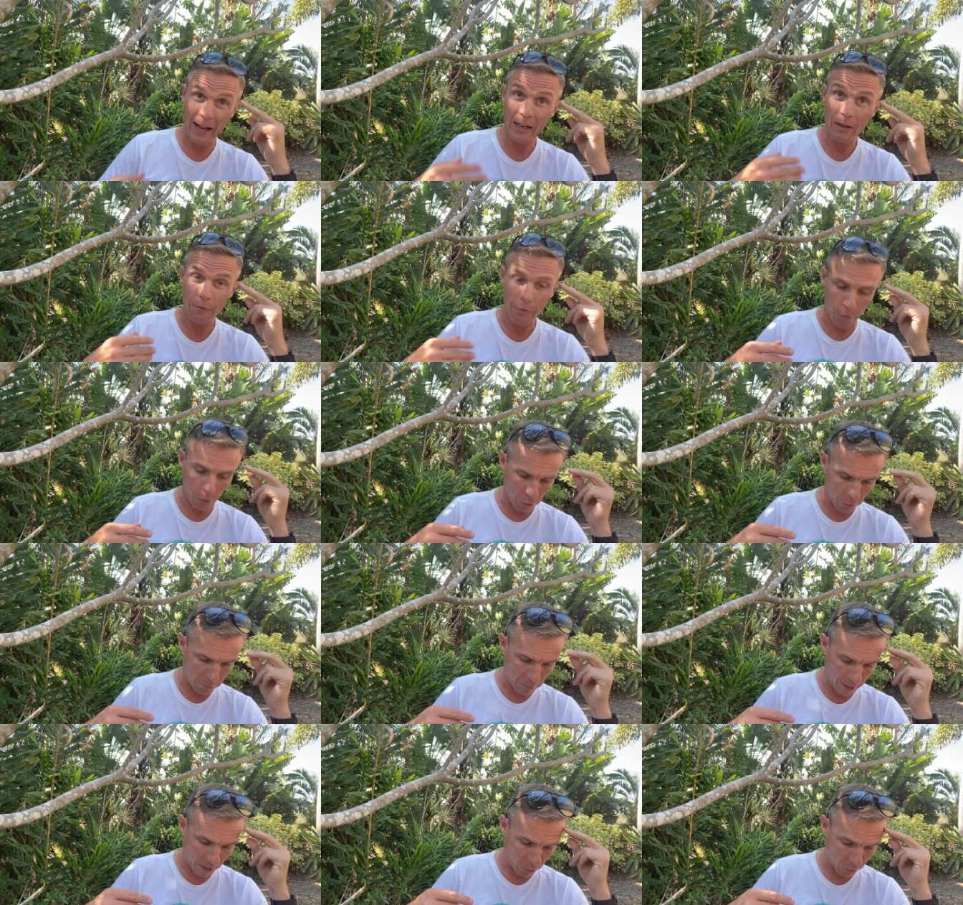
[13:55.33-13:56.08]

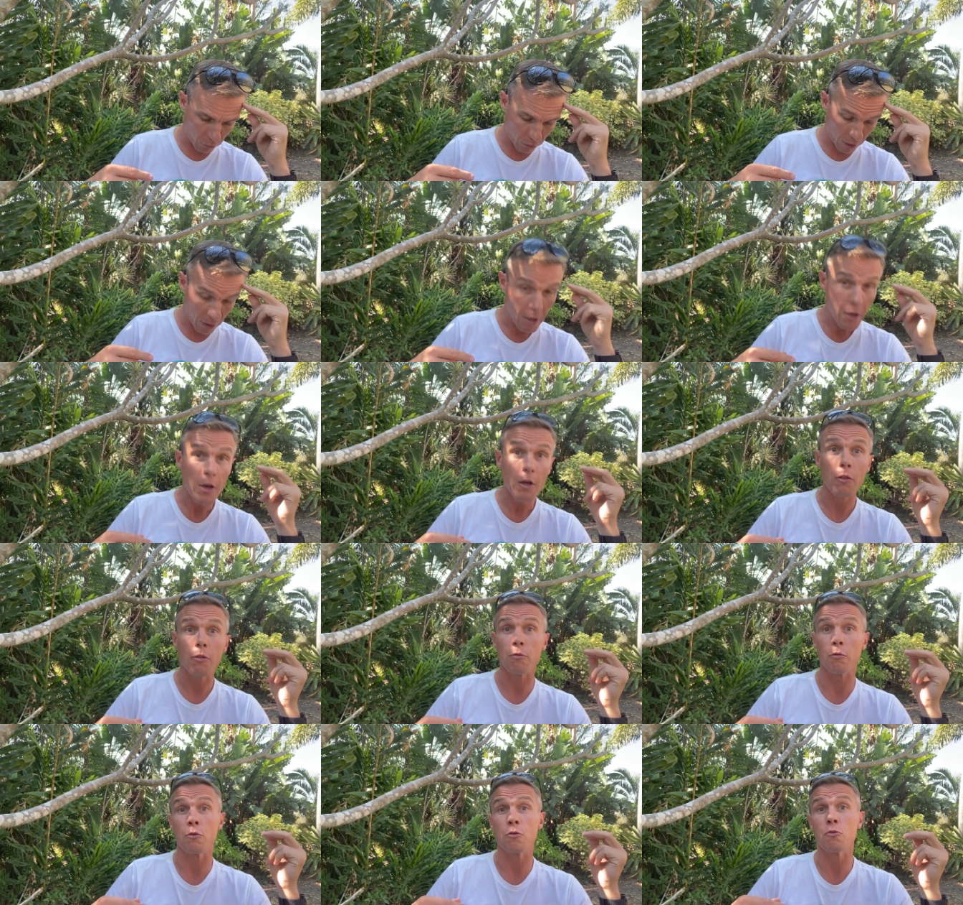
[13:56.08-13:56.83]
unenforced penalty
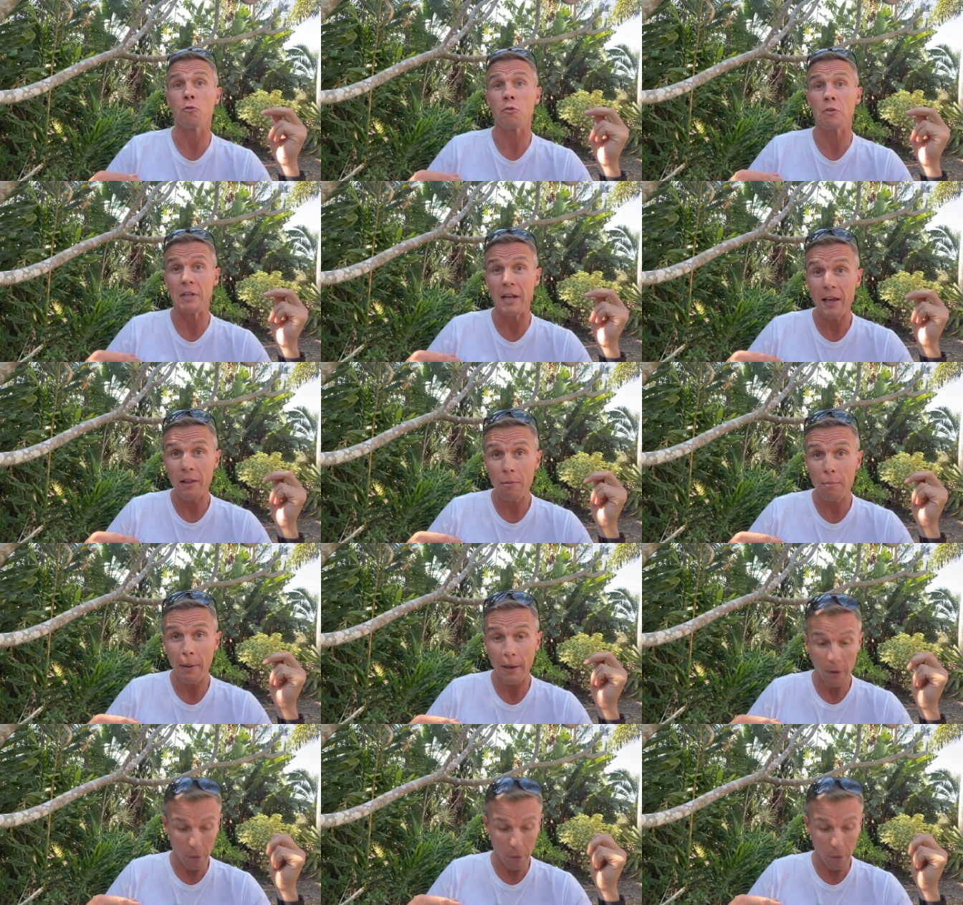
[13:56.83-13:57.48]
through to death